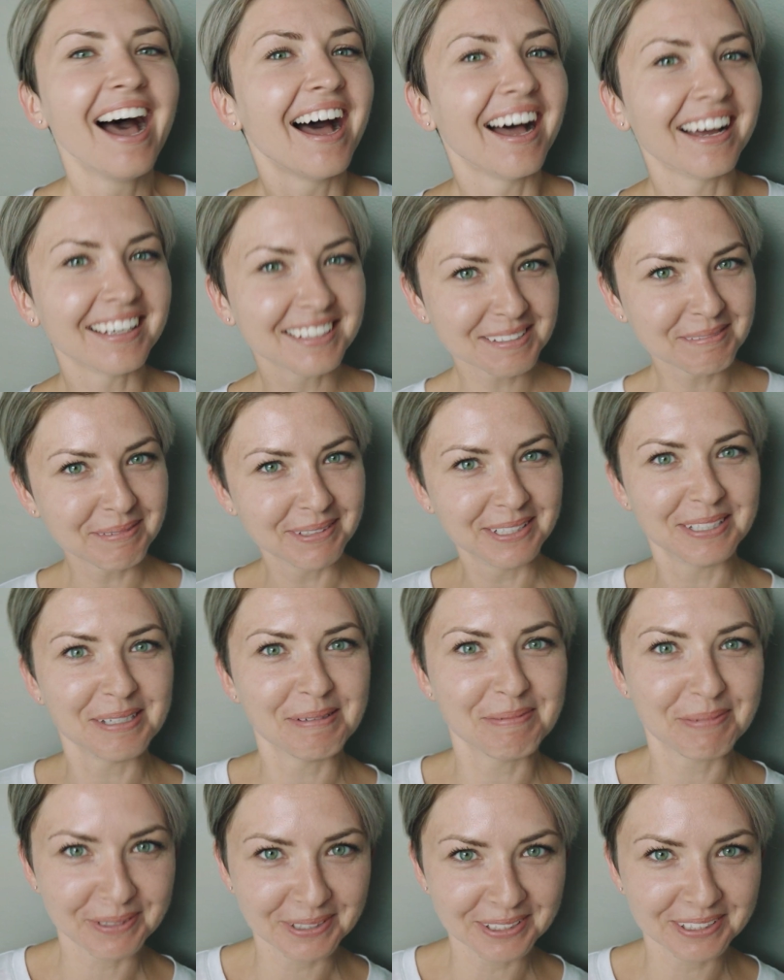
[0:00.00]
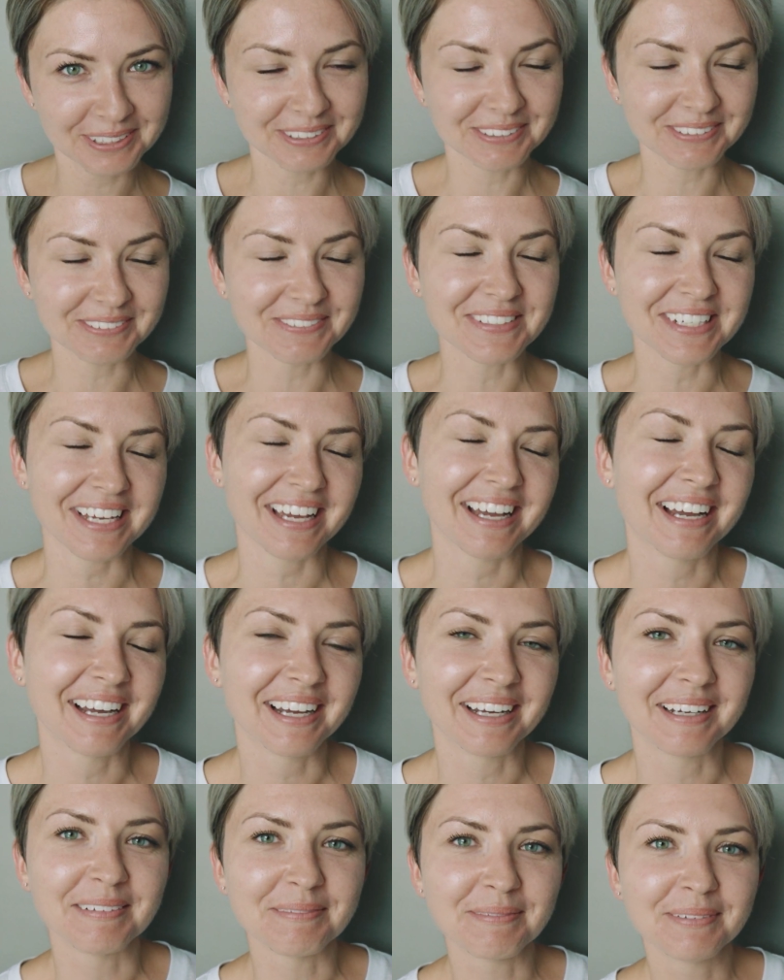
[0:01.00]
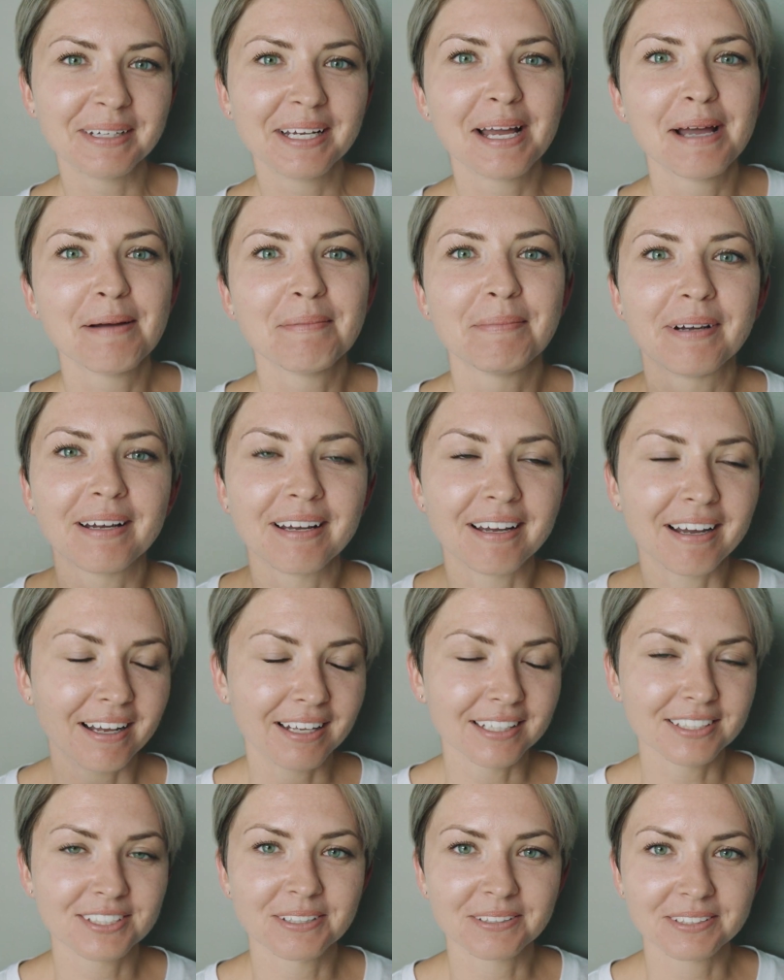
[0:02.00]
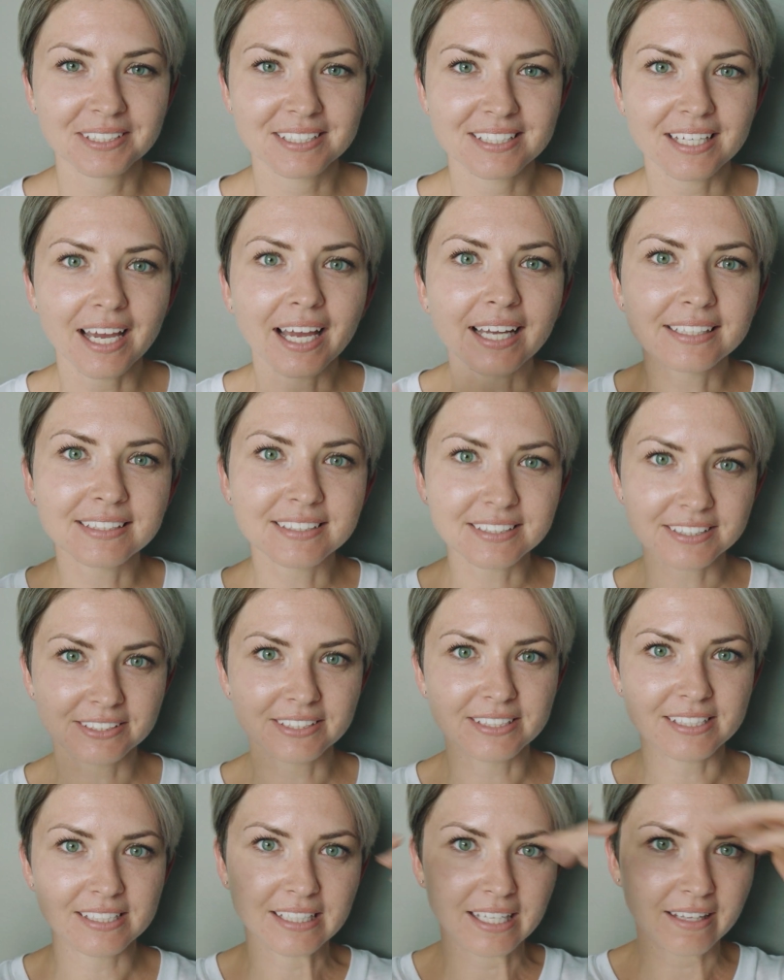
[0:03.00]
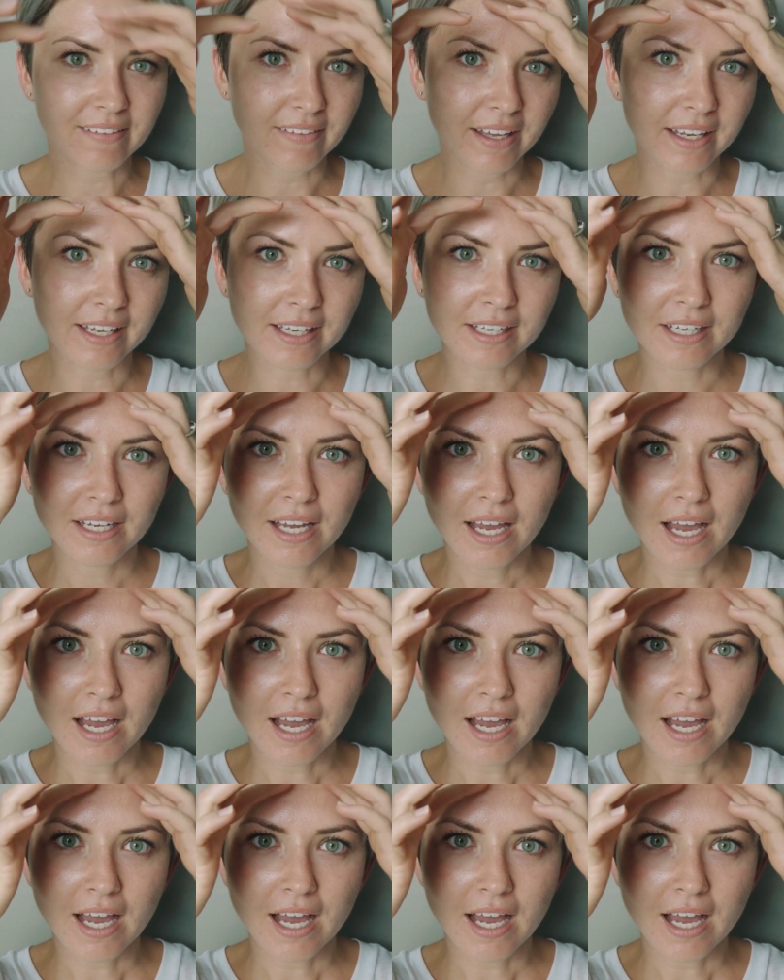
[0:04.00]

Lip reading: Husband approved. But all jokes aside, seriously, like,